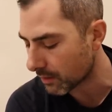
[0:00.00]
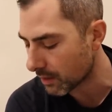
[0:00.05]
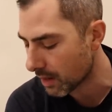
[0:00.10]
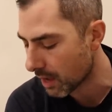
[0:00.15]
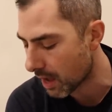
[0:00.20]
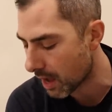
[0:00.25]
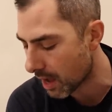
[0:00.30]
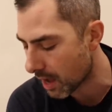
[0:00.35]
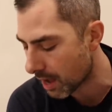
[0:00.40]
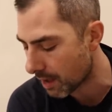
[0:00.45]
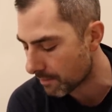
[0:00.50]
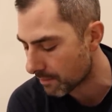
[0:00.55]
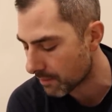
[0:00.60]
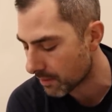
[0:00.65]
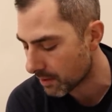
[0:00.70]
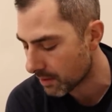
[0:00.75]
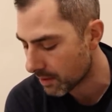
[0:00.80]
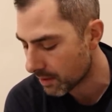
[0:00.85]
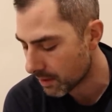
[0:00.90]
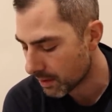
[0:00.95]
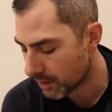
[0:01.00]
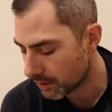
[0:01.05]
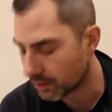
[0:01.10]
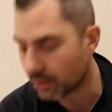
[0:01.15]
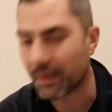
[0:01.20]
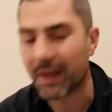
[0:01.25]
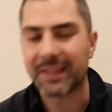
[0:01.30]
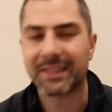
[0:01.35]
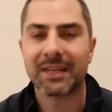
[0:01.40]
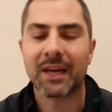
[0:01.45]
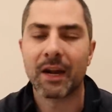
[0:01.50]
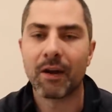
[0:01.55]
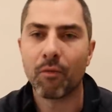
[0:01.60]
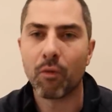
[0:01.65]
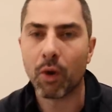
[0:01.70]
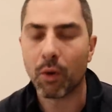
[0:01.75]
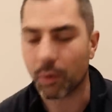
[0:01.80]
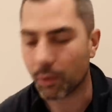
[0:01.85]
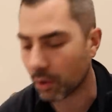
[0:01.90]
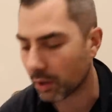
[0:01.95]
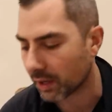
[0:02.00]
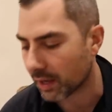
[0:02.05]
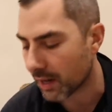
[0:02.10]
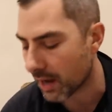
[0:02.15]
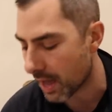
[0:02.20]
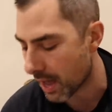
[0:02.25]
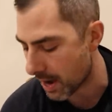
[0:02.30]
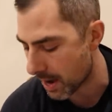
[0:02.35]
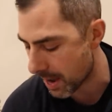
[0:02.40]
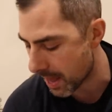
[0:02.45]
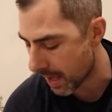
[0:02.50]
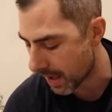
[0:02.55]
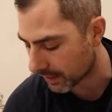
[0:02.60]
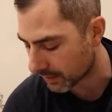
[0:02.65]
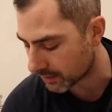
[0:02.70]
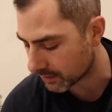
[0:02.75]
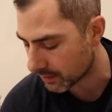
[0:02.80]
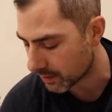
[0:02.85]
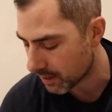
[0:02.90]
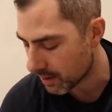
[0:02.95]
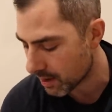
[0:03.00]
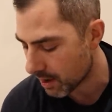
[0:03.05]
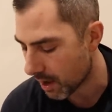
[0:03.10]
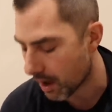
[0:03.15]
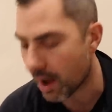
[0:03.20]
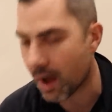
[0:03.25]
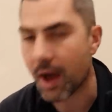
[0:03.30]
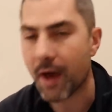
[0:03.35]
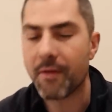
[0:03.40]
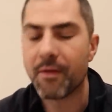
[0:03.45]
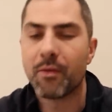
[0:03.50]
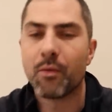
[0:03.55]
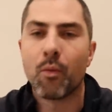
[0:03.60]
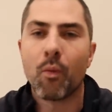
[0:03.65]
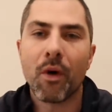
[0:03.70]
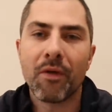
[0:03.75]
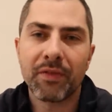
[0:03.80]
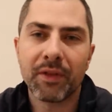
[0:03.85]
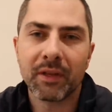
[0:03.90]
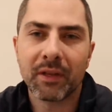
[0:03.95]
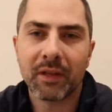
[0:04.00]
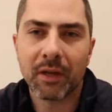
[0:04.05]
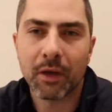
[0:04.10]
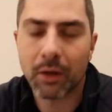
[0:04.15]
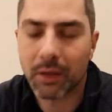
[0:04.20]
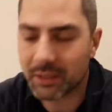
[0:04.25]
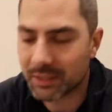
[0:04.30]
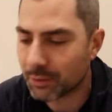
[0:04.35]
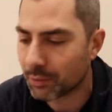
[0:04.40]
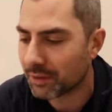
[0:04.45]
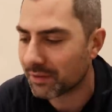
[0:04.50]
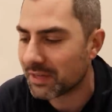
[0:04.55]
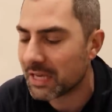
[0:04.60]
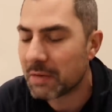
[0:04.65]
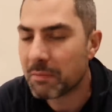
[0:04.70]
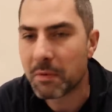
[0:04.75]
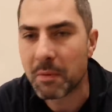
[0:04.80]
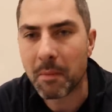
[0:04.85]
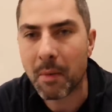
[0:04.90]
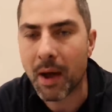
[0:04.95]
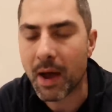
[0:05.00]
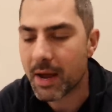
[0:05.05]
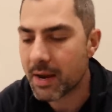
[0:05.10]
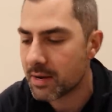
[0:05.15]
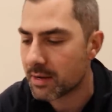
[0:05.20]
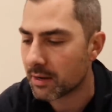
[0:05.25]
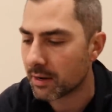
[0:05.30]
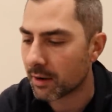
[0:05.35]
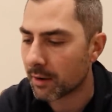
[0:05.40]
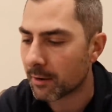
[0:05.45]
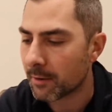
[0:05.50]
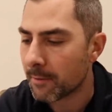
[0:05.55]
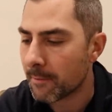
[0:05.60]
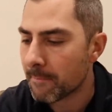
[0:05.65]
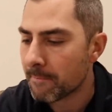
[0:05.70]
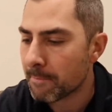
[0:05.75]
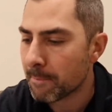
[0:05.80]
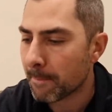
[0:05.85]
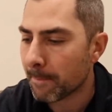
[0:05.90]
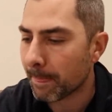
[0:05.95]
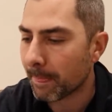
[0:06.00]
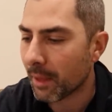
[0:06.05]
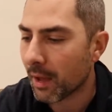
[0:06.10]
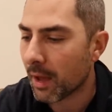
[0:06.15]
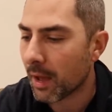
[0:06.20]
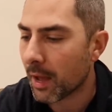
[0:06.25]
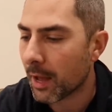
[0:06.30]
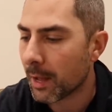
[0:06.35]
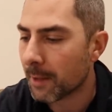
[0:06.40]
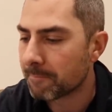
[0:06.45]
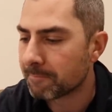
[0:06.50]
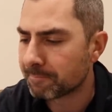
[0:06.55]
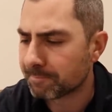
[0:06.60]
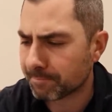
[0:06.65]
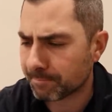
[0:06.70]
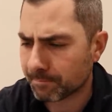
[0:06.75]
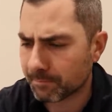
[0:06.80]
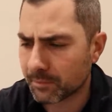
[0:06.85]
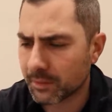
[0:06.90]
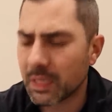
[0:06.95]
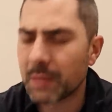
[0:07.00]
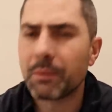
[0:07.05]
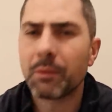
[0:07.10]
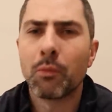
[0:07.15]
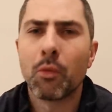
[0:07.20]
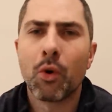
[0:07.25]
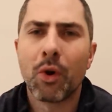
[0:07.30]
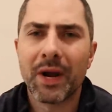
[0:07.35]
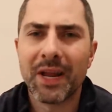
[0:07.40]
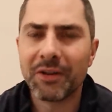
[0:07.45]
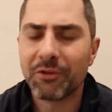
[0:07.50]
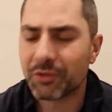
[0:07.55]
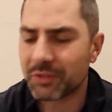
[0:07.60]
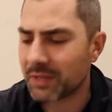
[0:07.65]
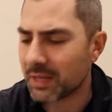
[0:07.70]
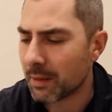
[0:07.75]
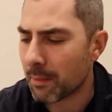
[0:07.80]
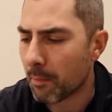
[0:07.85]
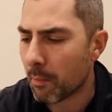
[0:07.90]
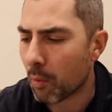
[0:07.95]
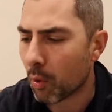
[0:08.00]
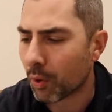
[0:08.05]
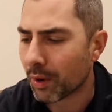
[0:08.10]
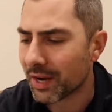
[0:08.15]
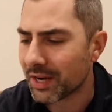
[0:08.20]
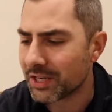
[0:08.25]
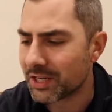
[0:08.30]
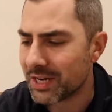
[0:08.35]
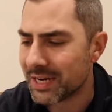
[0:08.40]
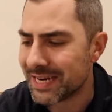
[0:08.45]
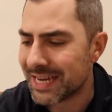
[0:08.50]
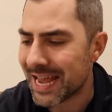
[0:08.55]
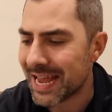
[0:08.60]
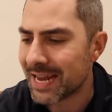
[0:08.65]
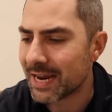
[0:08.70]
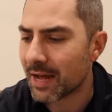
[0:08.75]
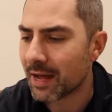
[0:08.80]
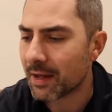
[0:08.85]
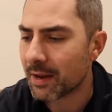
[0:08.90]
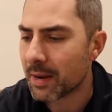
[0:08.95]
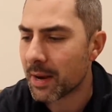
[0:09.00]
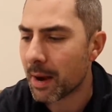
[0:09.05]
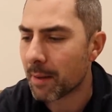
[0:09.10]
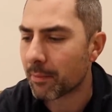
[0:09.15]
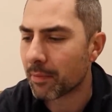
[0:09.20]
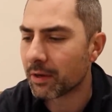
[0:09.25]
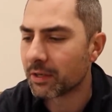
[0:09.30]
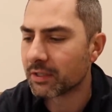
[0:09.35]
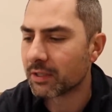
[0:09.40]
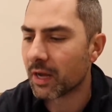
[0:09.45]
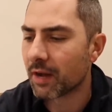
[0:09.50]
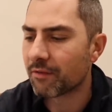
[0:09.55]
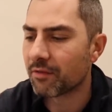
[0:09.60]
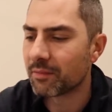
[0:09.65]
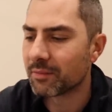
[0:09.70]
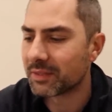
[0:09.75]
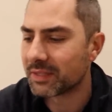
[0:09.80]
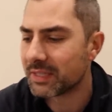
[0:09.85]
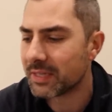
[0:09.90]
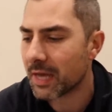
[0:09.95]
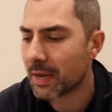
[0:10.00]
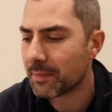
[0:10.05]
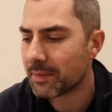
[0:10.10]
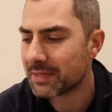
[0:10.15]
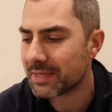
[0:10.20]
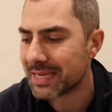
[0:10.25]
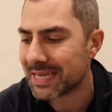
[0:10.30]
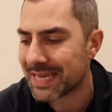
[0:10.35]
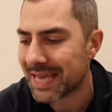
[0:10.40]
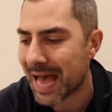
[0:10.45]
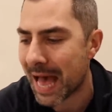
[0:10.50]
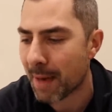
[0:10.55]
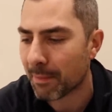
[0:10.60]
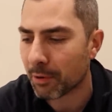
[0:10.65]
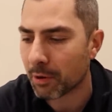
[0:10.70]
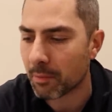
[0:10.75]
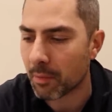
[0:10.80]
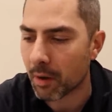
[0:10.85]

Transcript: um, so that's kind of what we're looking at next uh, one thing to sort of keep in mind here um, couple more interesting mortgage data numbers uh, from CIBC Capital